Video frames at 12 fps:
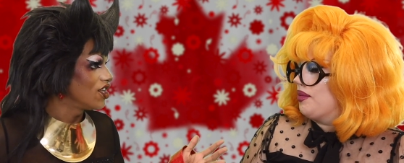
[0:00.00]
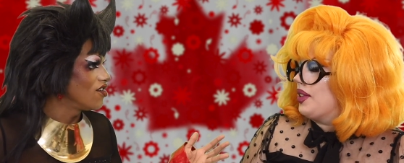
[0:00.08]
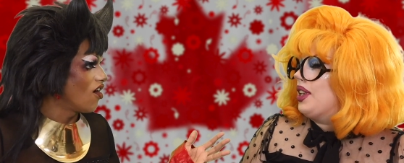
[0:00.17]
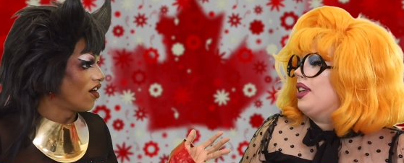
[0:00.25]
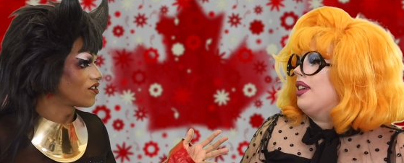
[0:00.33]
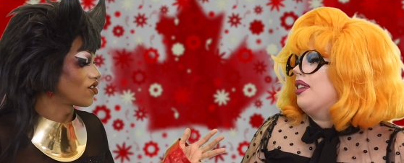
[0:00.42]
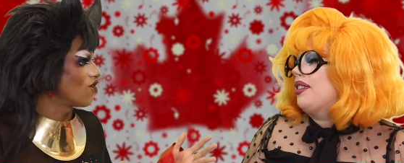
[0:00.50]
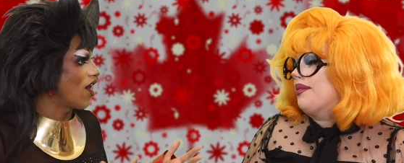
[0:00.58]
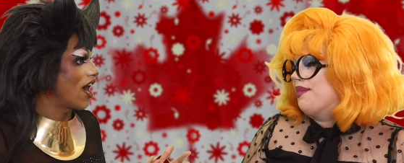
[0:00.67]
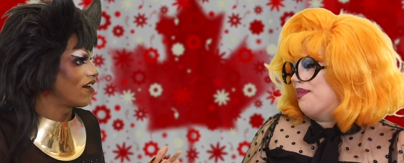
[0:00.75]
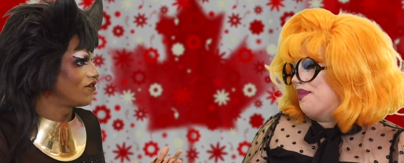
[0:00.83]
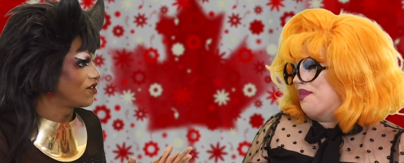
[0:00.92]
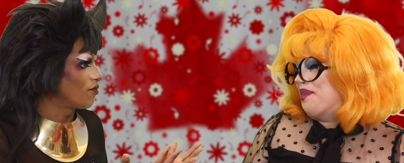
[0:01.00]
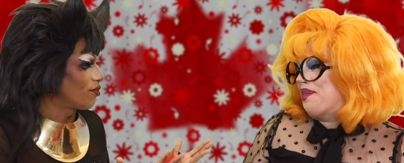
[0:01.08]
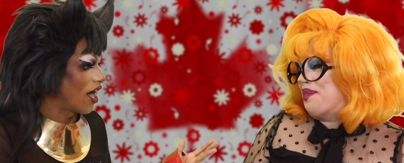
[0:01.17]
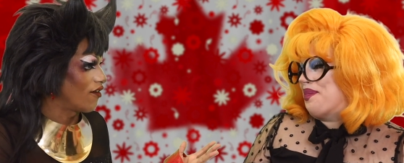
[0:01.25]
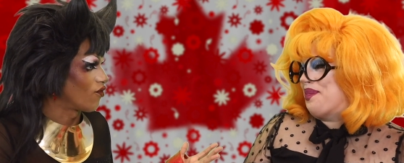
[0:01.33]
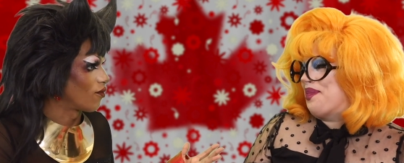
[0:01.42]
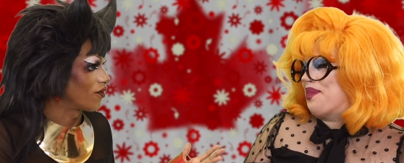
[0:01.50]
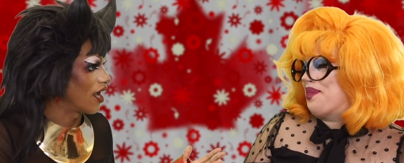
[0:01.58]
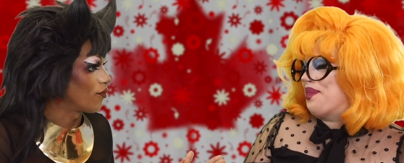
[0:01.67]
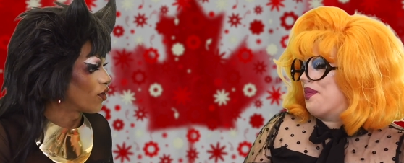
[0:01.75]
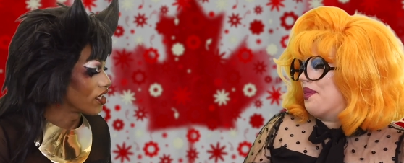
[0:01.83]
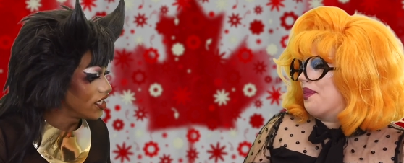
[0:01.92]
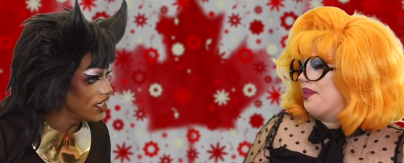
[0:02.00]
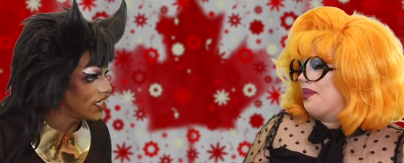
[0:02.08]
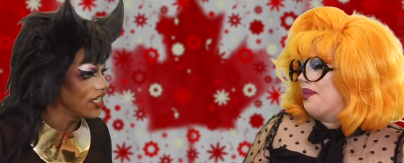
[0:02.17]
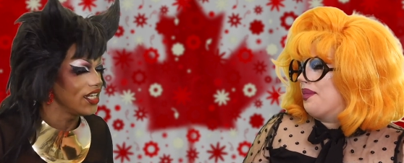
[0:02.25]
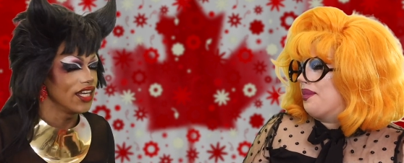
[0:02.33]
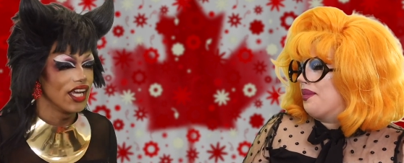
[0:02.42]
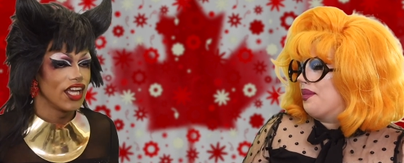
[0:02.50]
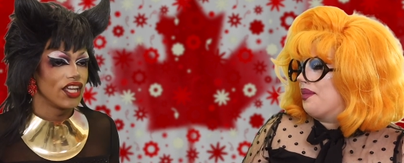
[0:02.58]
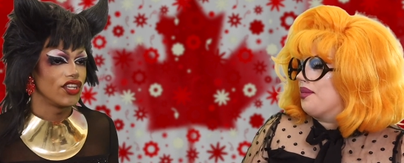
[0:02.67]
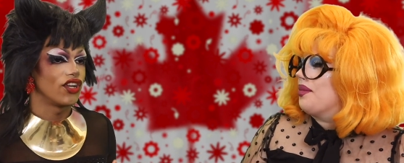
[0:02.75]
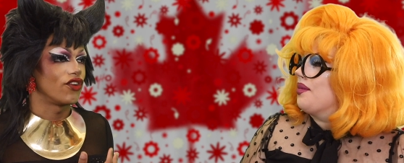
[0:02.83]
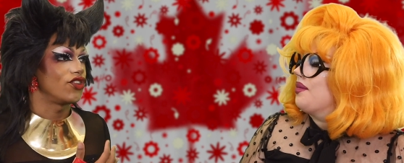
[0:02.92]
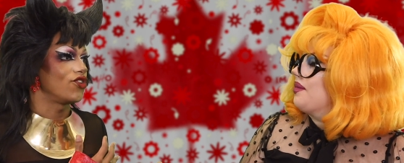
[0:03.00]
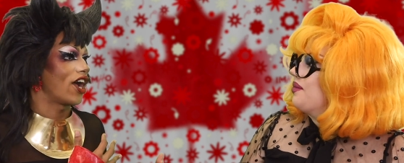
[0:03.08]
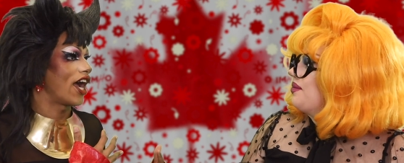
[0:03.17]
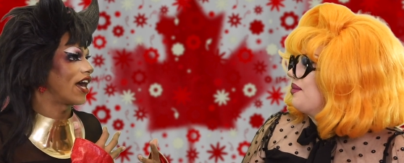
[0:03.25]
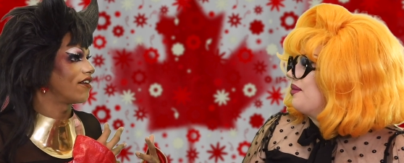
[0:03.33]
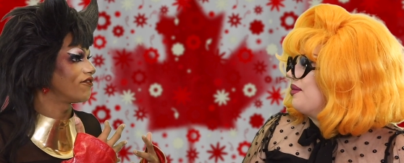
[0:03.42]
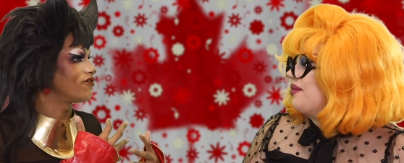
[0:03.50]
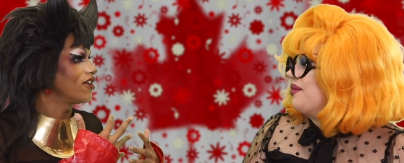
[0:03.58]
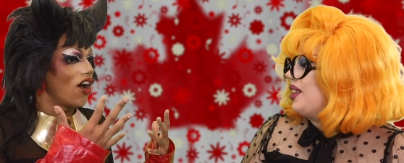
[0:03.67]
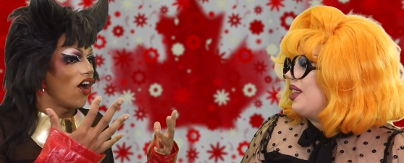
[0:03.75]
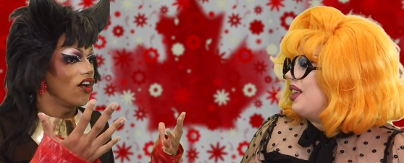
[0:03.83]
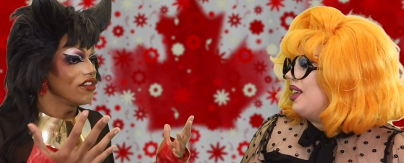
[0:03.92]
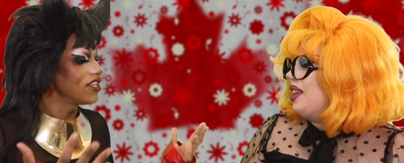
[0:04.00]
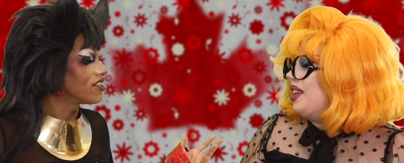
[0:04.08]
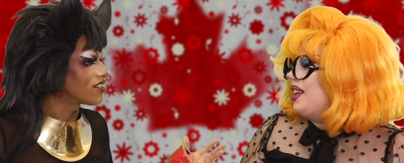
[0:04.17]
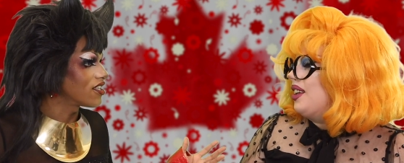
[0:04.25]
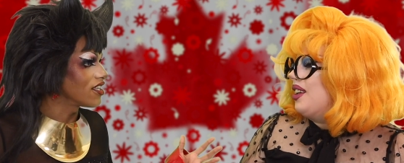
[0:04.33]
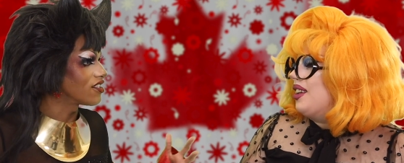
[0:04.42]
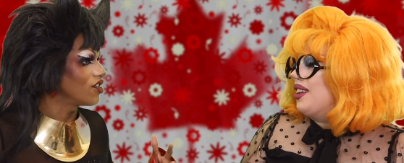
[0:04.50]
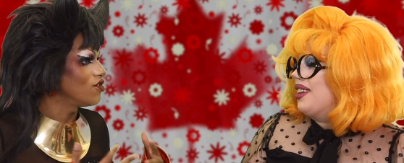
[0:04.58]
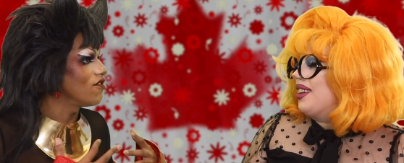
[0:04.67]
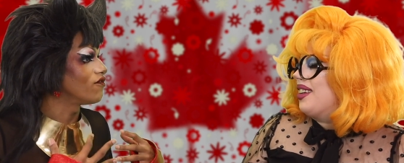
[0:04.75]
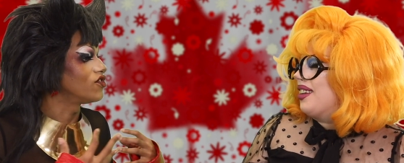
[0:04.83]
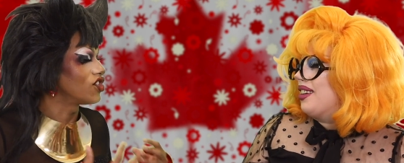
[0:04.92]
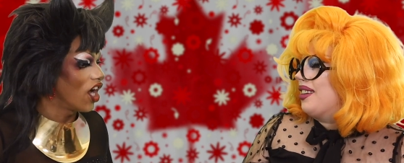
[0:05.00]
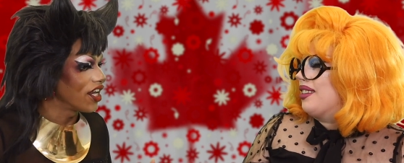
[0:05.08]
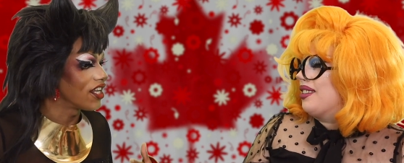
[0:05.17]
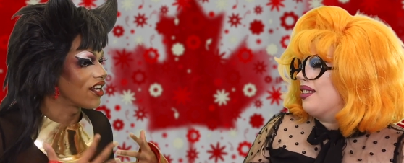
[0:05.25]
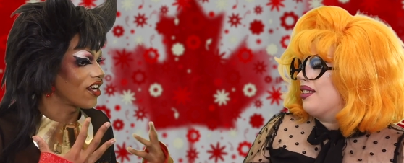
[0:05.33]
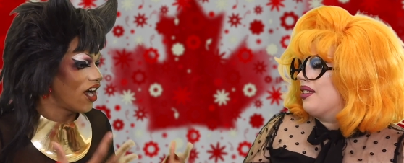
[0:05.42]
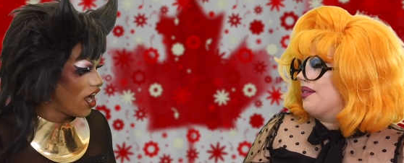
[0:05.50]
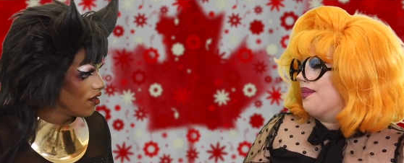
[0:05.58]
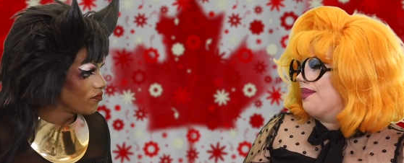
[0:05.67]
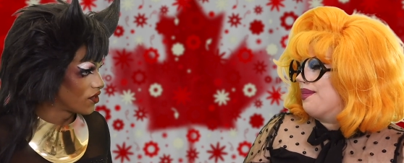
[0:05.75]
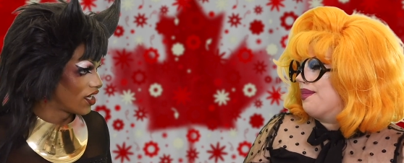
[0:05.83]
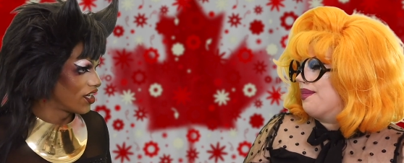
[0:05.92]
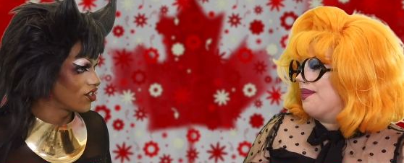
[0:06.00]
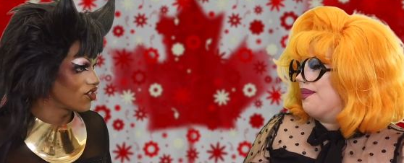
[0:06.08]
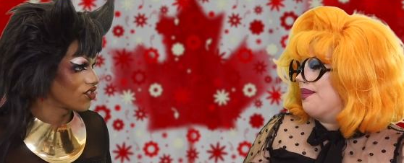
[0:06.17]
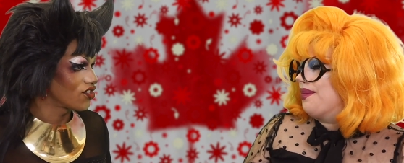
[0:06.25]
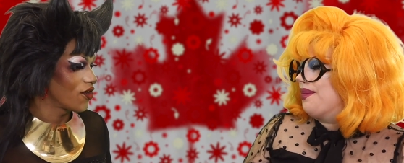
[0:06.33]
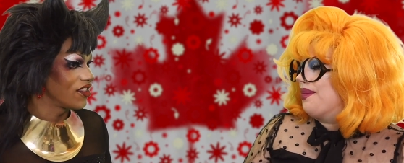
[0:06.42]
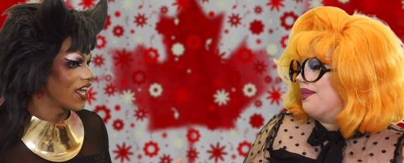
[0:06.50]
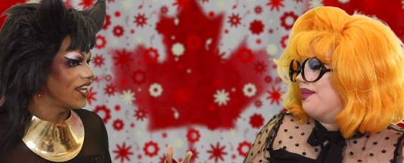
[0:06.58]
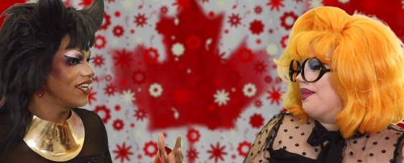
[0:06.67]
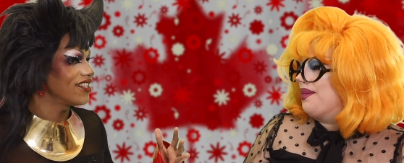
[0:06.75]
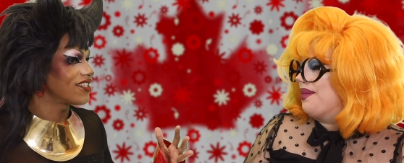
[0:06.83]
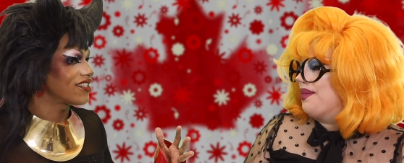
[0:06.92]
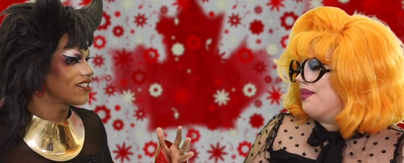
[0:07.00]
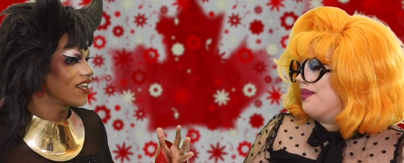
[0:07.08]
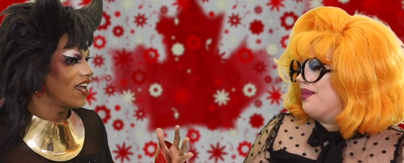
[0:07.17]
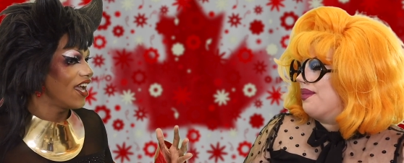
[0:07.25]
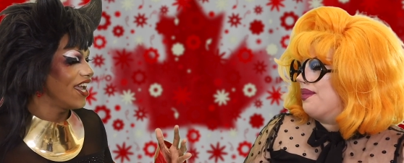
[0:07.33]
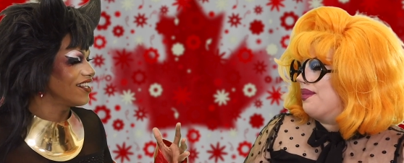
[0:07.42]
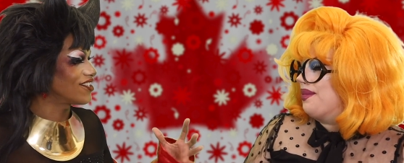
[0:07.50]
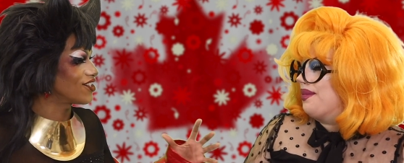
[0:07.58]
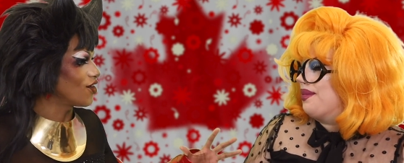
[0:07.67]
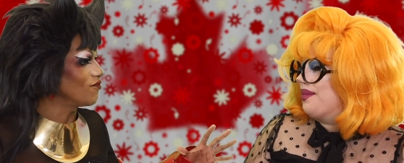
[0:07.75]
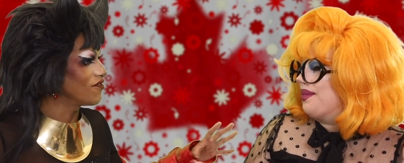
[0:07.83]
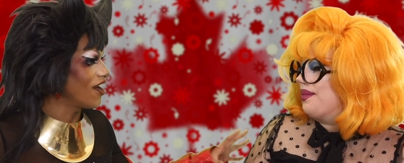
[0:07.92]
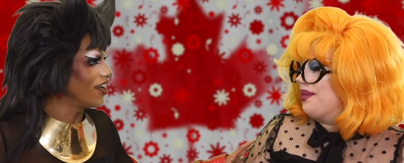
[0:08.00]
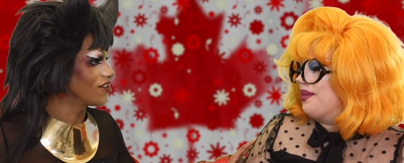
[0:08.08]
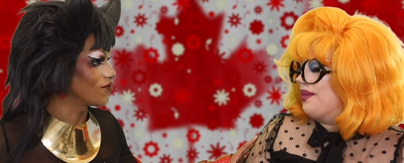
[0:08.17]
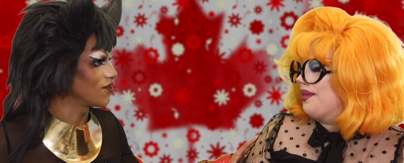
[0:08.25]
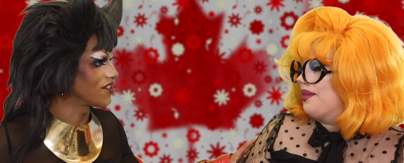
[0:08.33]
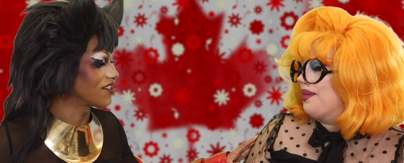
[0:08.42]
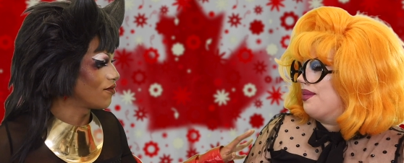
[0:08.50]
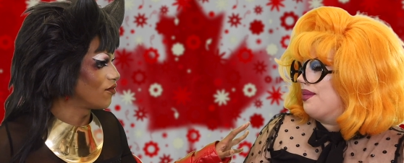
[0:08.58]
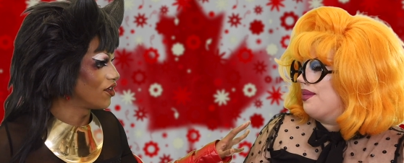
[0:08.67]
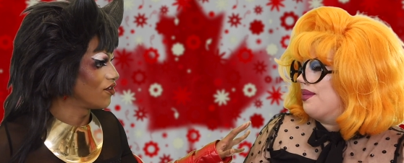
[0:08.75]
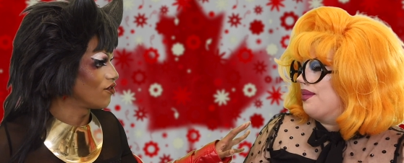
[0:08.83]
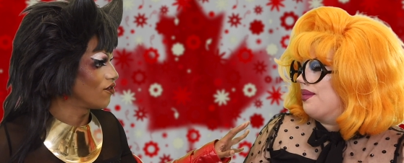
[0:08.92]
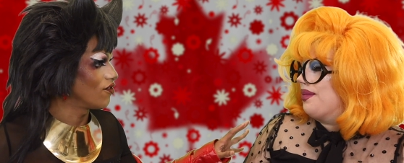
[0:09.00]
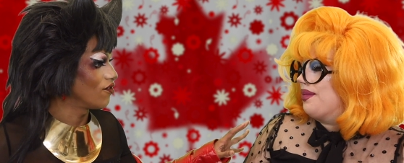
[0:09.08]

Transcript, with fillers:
Speaker 1: You also have the platform of Camp Wannakiki, you know, you have all these things that you have done and accomplished that it's, it's so nice when someone